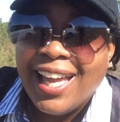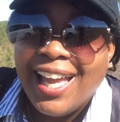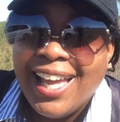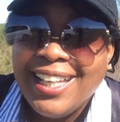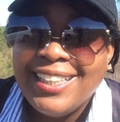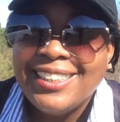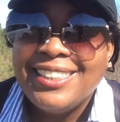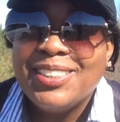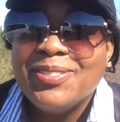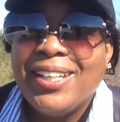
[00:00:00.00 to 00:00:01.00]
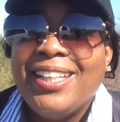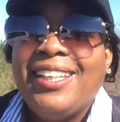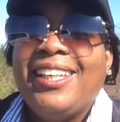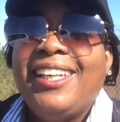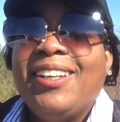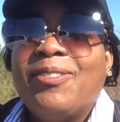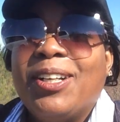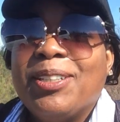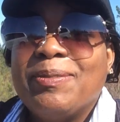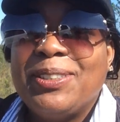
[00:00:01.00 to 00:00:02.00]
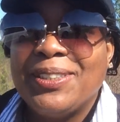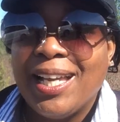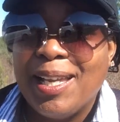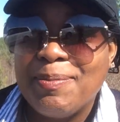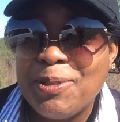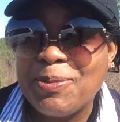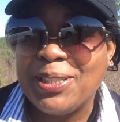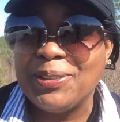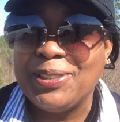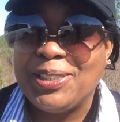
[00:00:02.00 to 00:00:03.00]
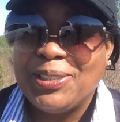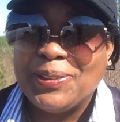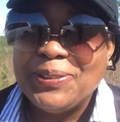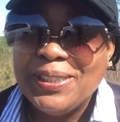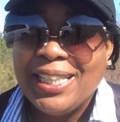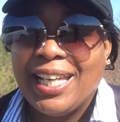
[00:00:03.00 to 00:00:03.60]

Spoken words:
Hi, this is Rainey. Welcome to Kyhmah 102.